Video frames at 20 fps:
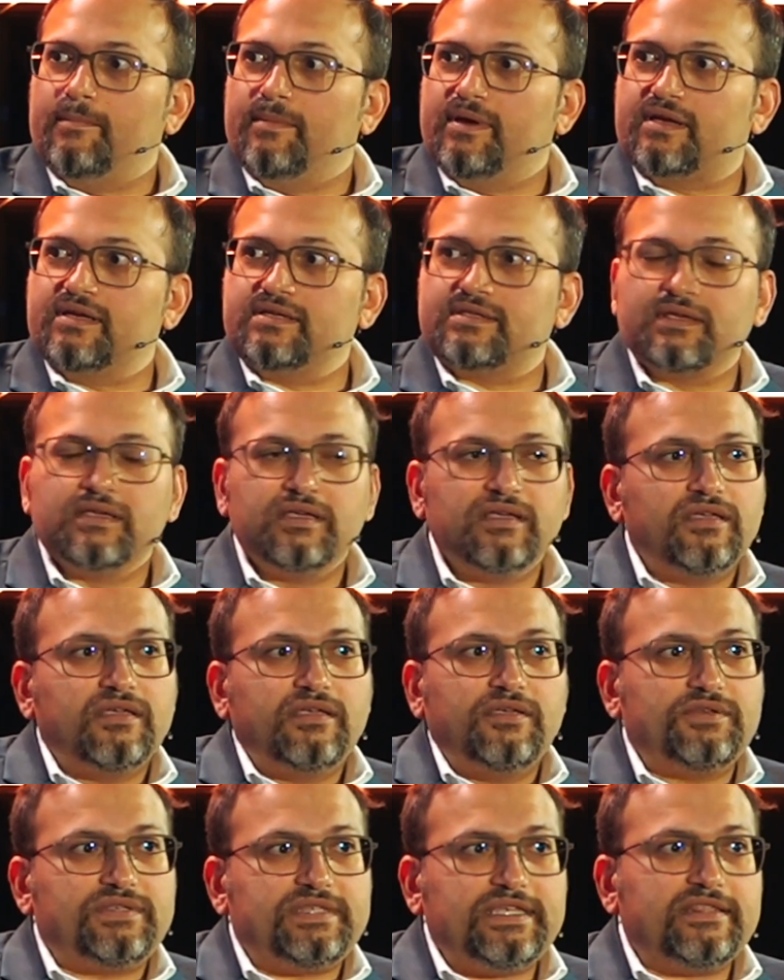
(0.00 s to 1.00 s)
Because
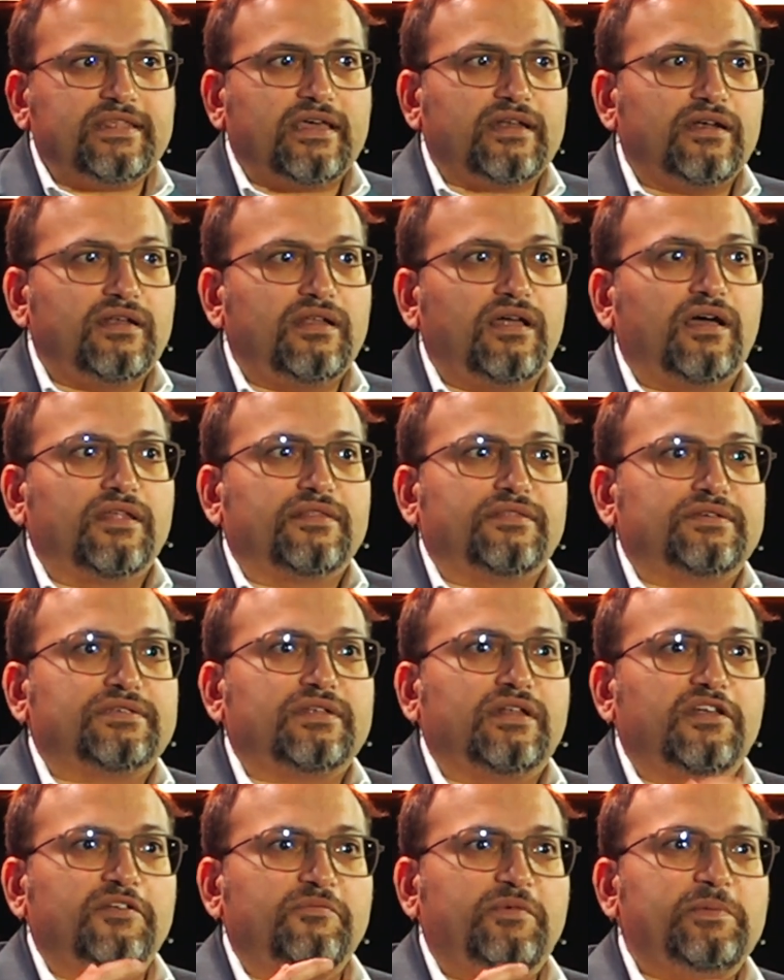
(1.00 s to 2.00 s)
you see that a lot. There's a
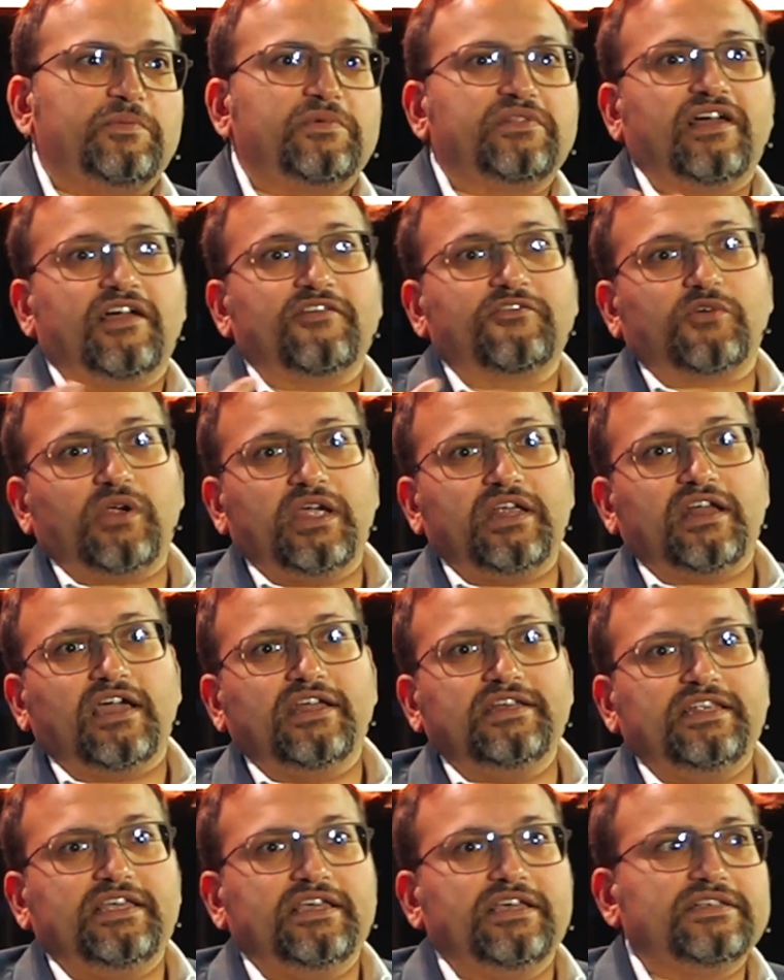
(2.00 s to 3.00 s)
lot of people that have great
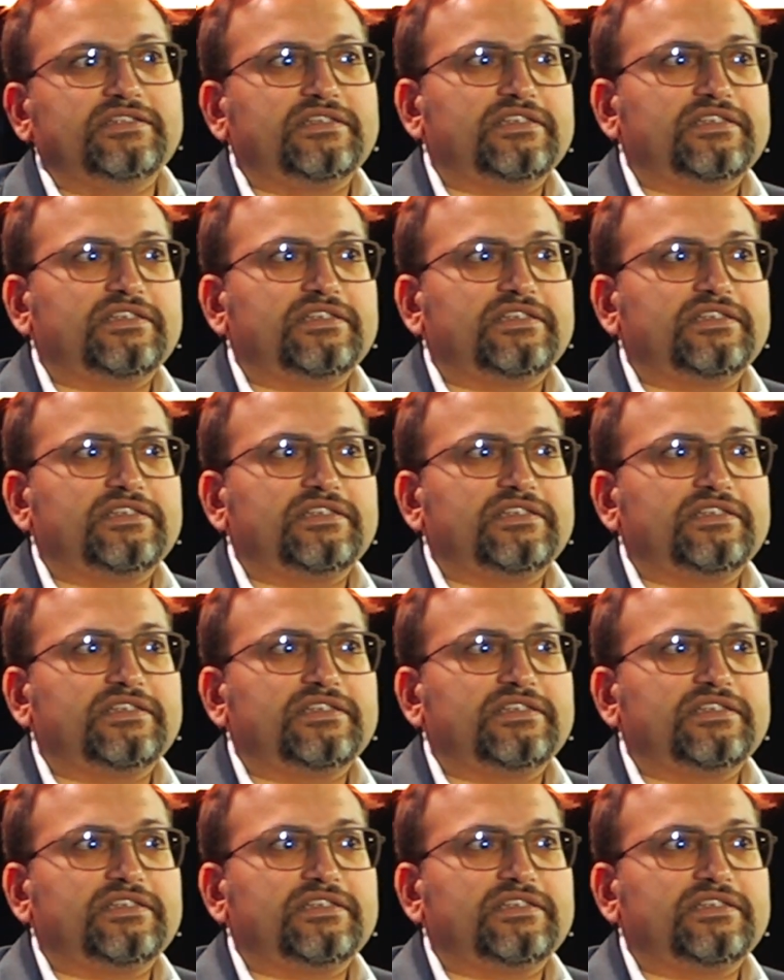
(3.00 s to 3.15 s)
ideas.